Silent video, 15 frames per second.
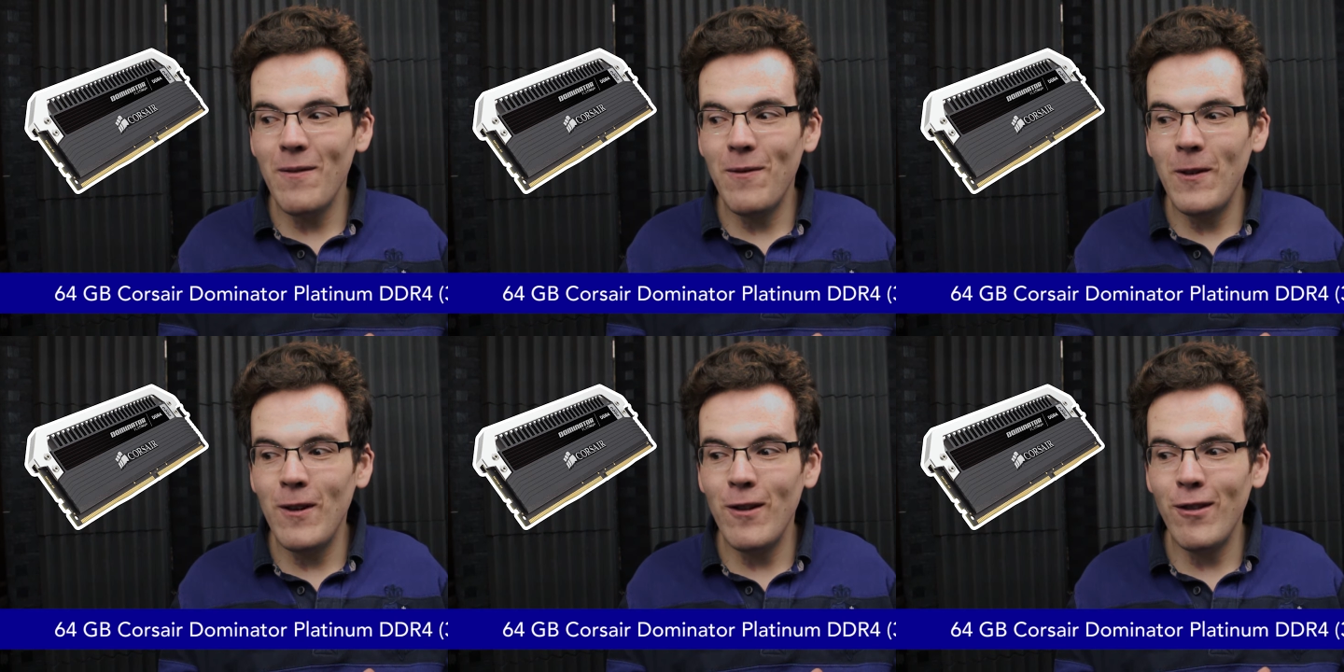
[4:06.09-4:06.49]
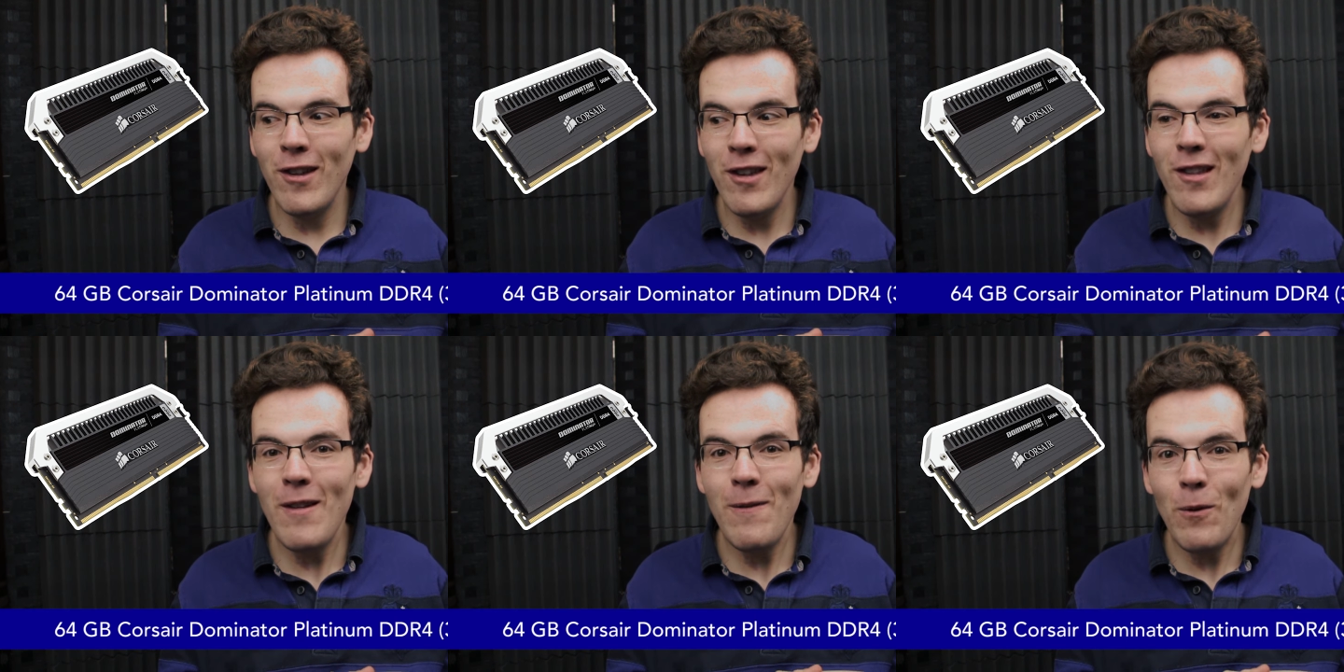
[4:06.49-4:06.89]
For
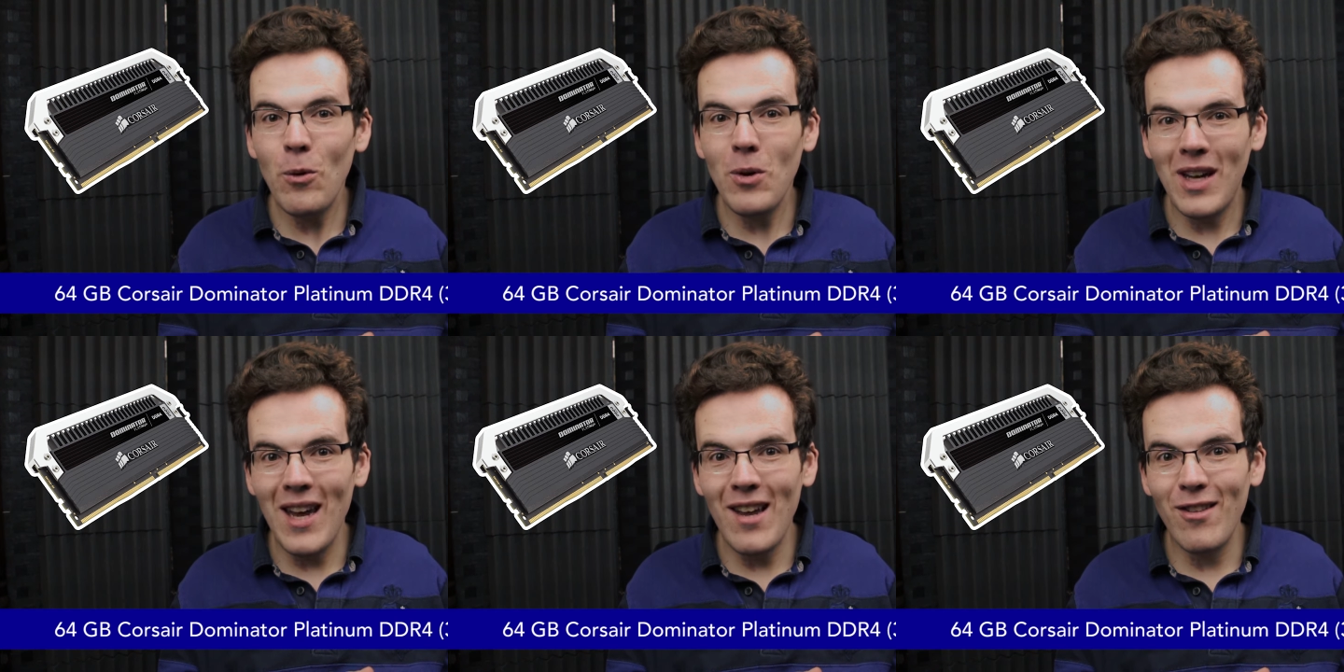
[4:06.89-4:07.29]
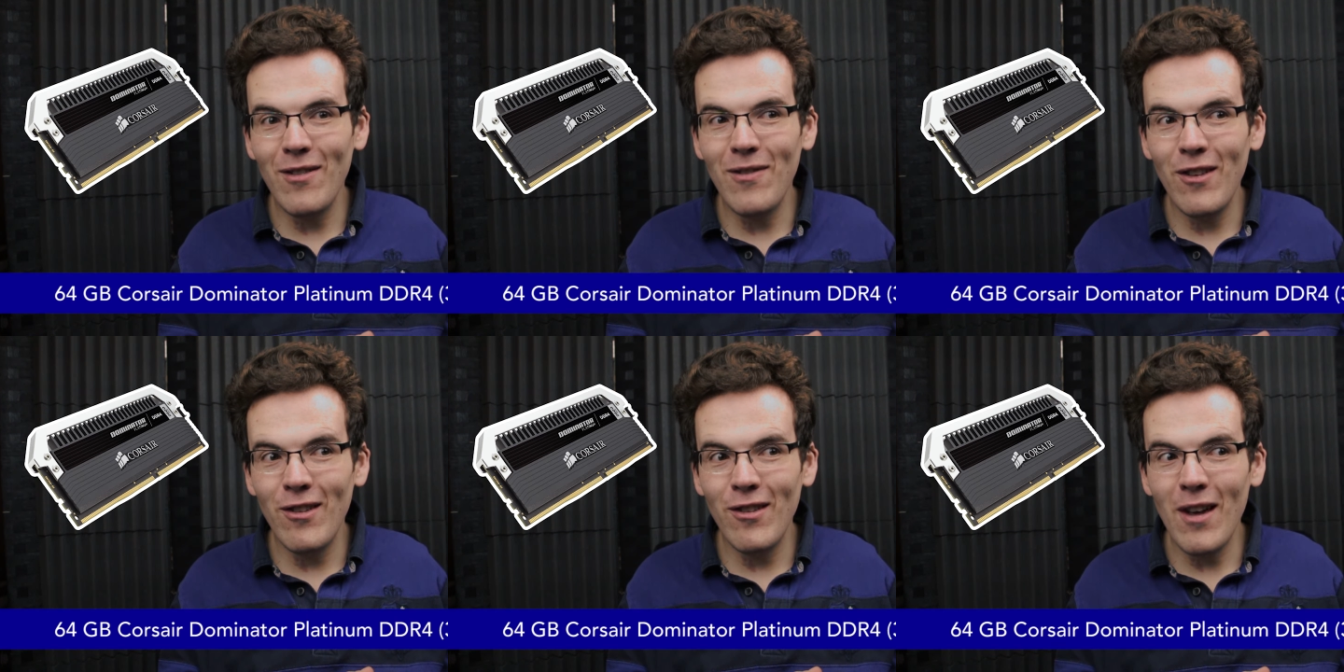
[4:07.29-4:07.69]
sixty-four gigs
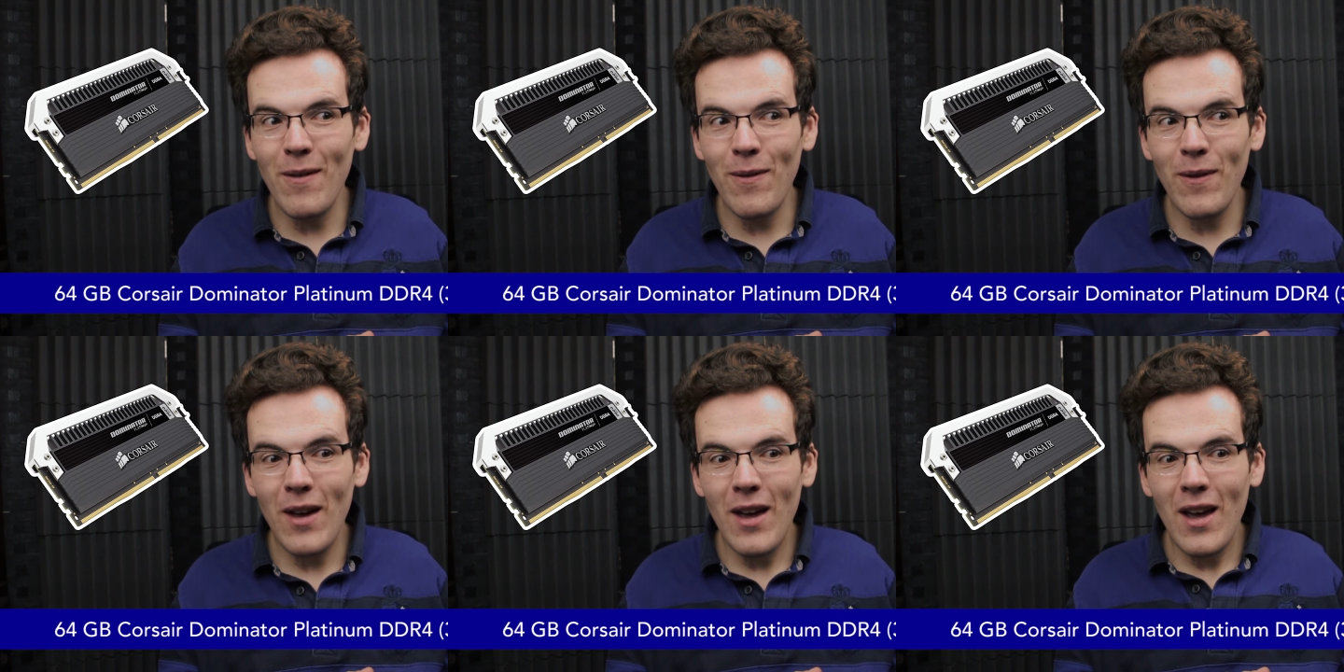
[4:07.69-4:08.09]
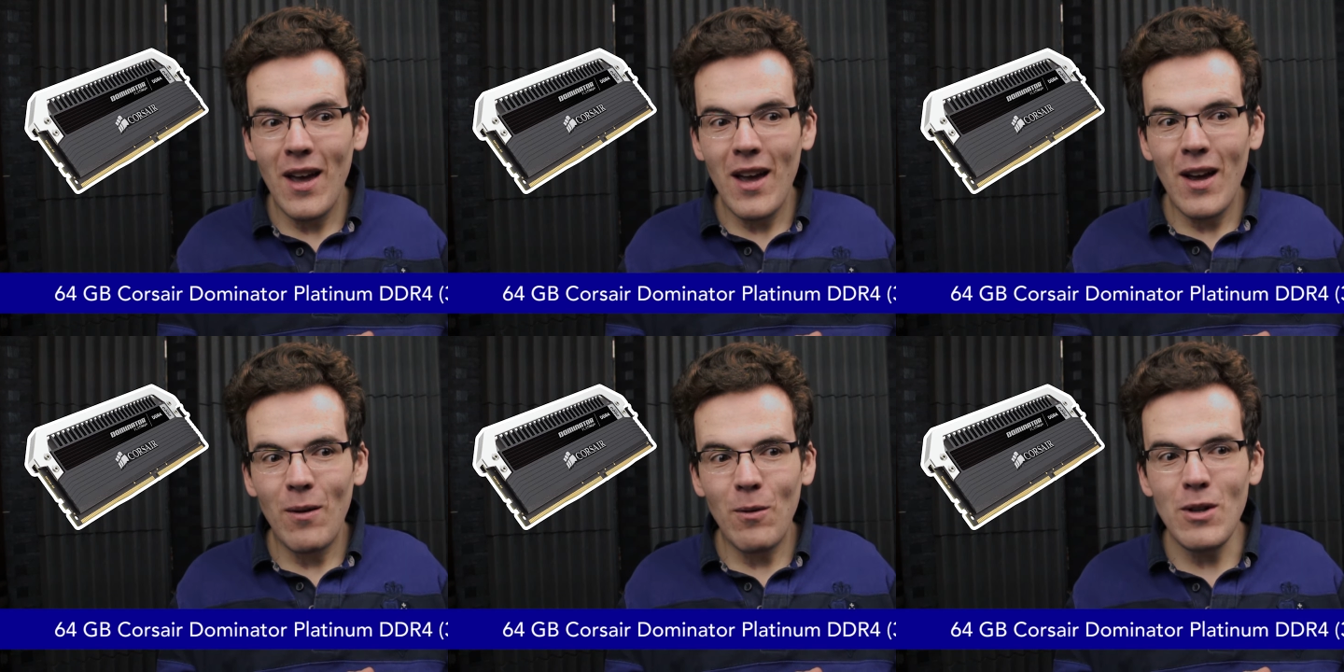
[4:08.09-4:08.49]
of the stuff,
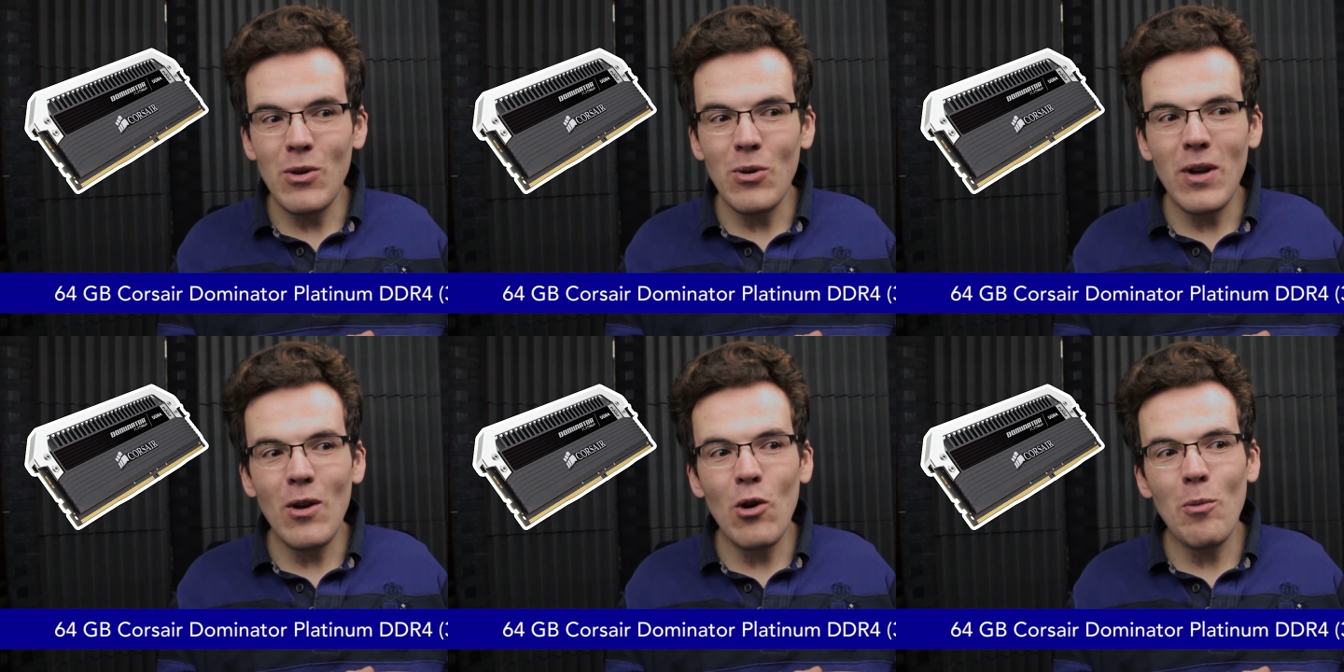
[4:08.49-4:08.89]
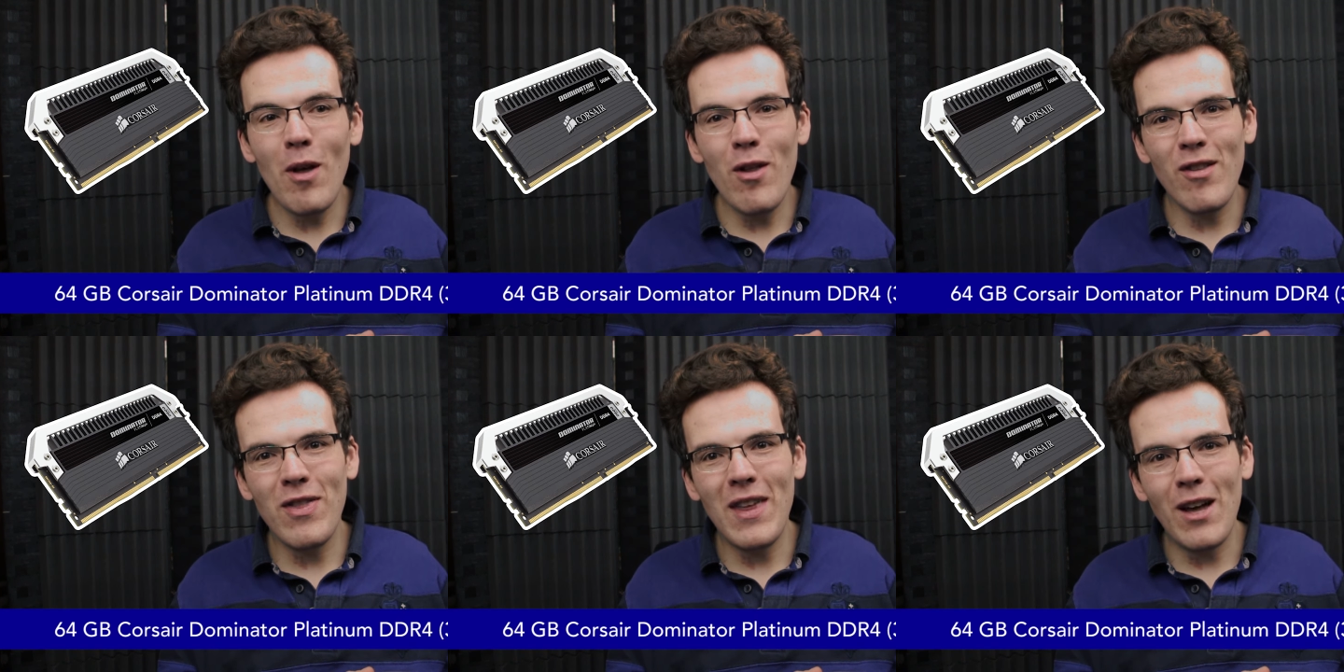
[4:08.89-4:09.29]
we're talking
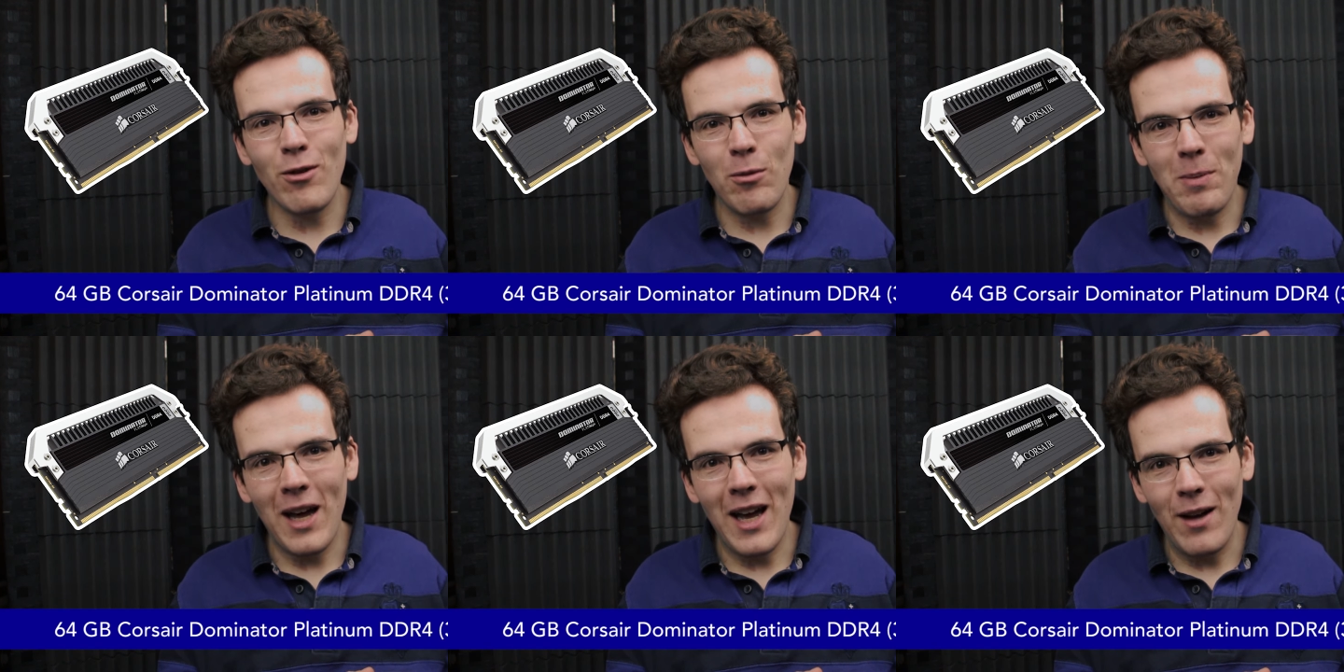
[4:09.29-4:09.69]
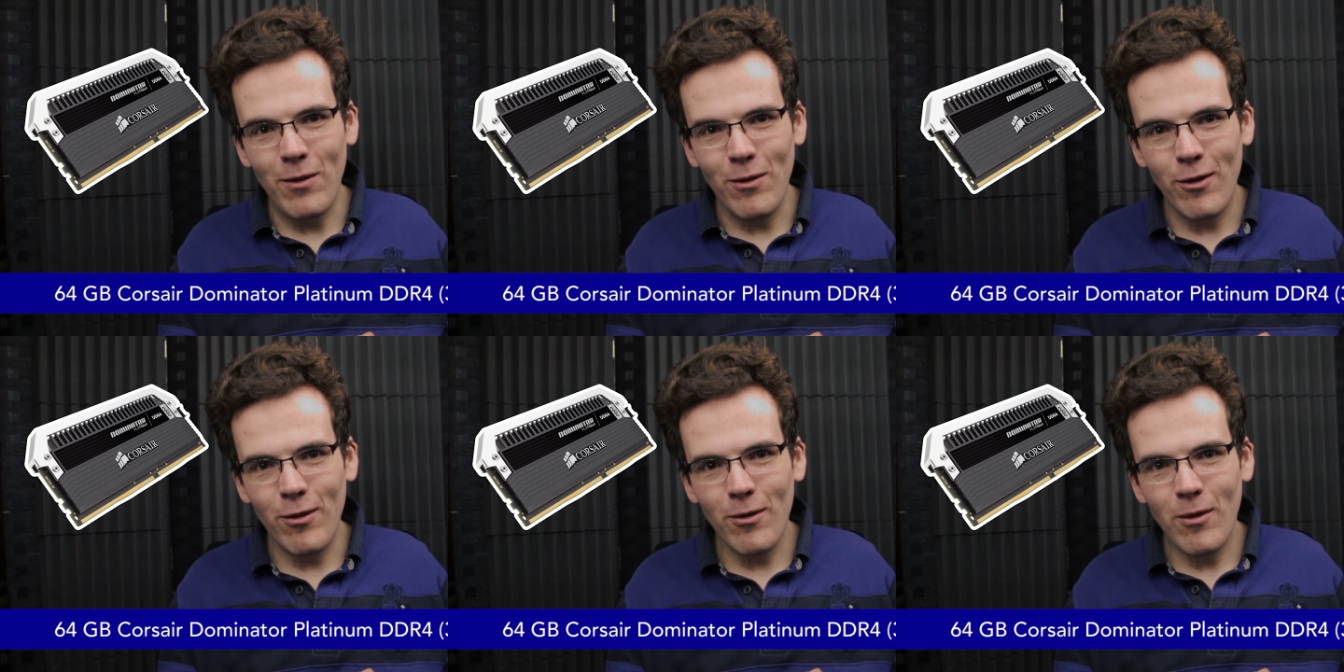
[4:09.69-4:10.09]
almost a thousand
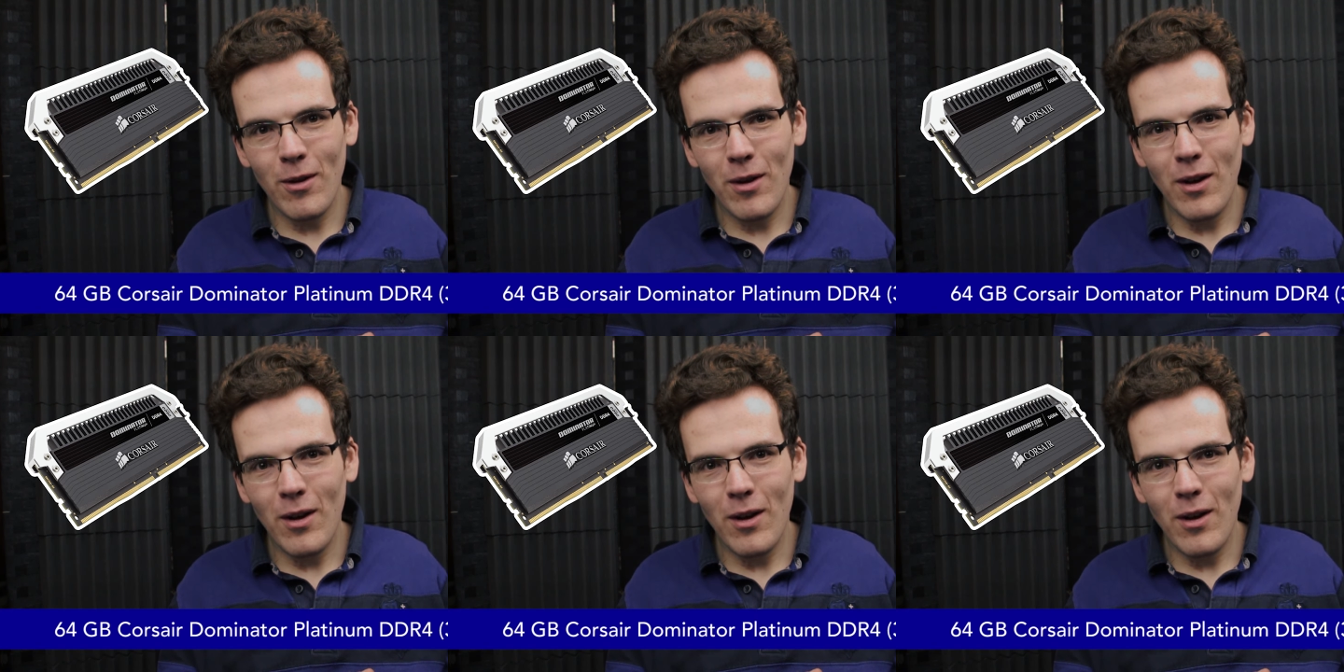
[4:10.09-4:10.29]
pounds.